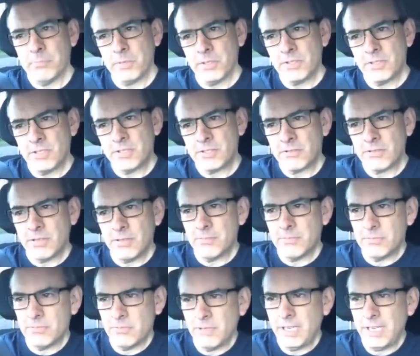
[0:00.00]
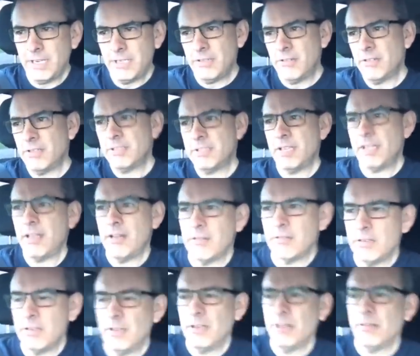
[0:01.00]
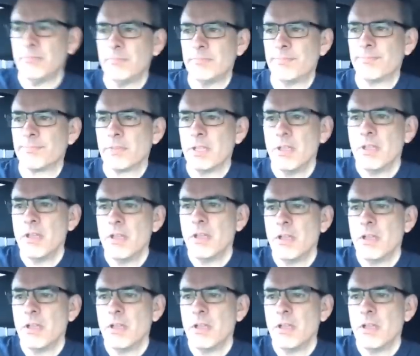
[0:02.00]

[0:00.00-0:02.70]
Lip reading: Oh, business trip? Wait, you're in town.